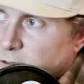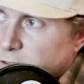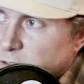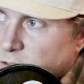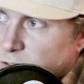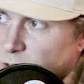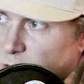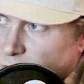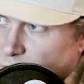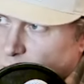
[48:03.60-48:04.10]
to
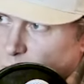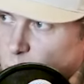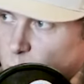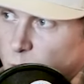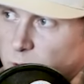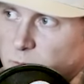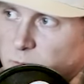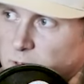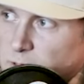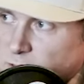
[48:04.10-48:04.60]
start
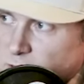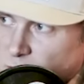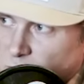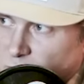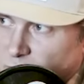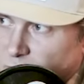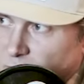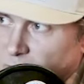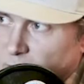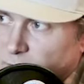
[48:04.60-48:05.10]
cooling
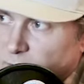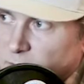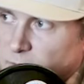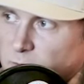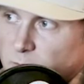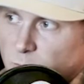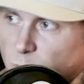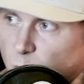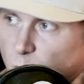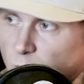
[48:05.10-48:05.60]
myself off
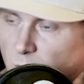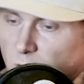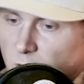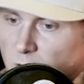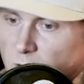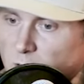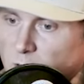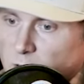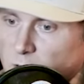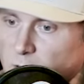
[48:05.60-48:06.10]
even
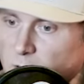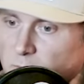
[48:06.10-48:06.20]
more